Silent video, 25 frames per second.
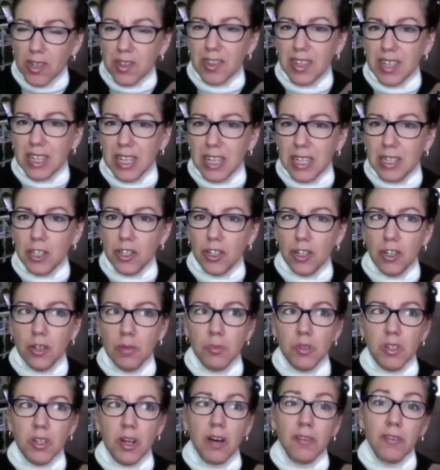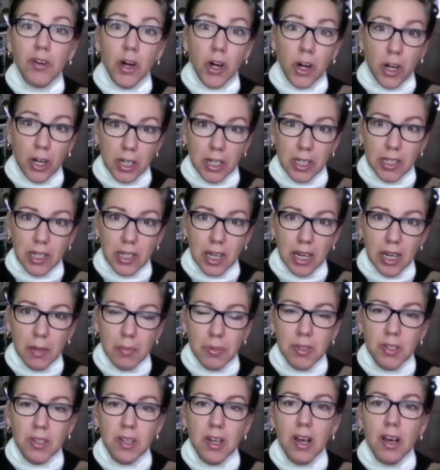thinking in terms of
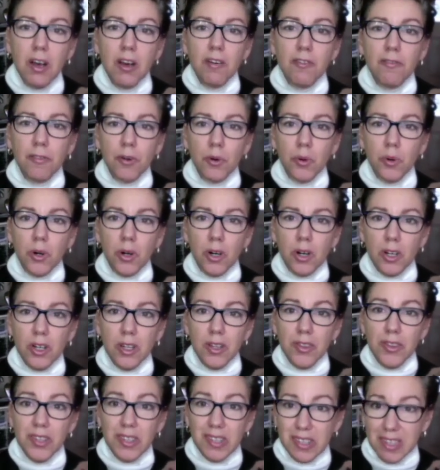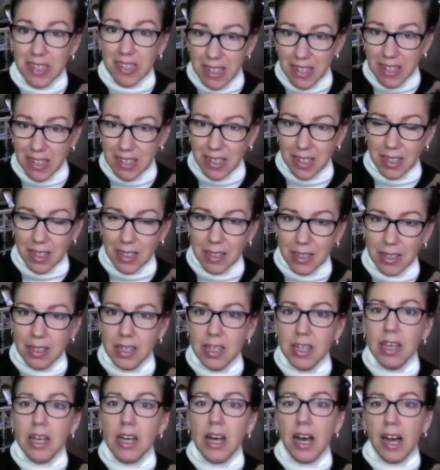archetypes for the season
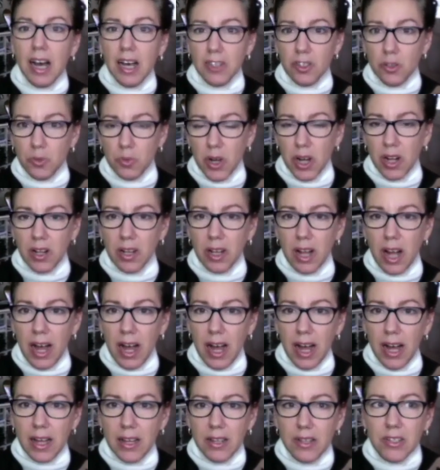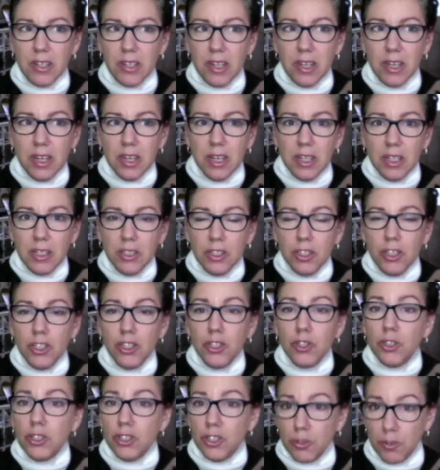as well as
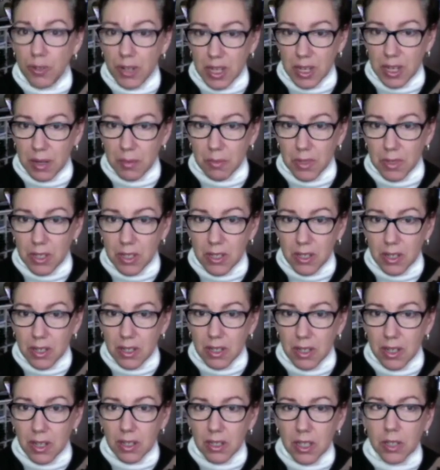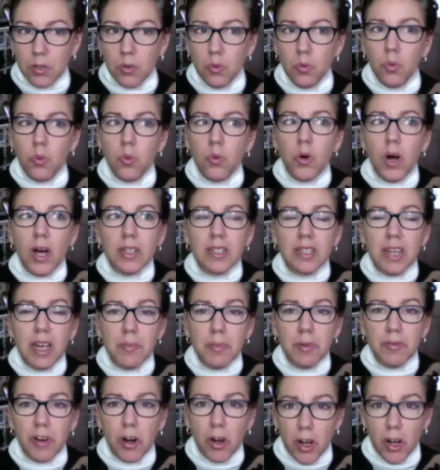your dreams. Like, what type
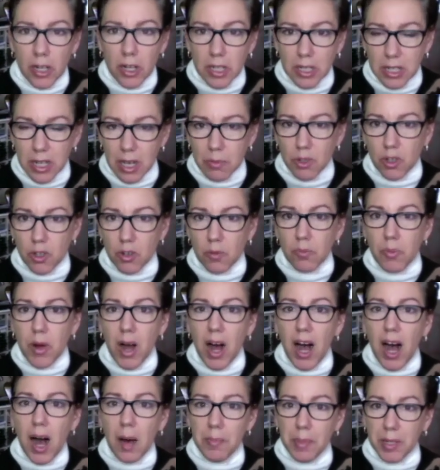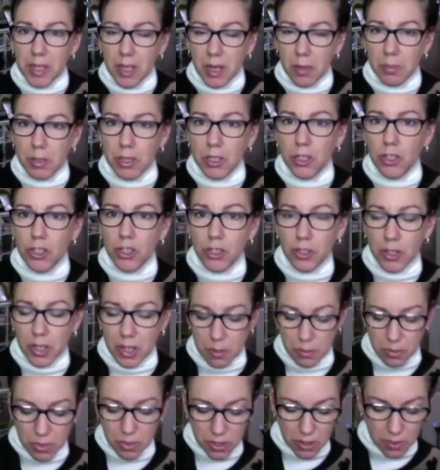of archetypes are popping up in your
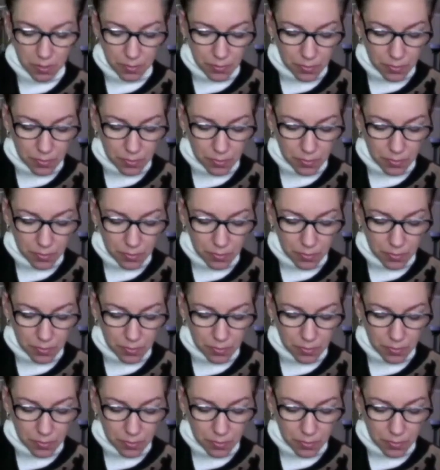dreams?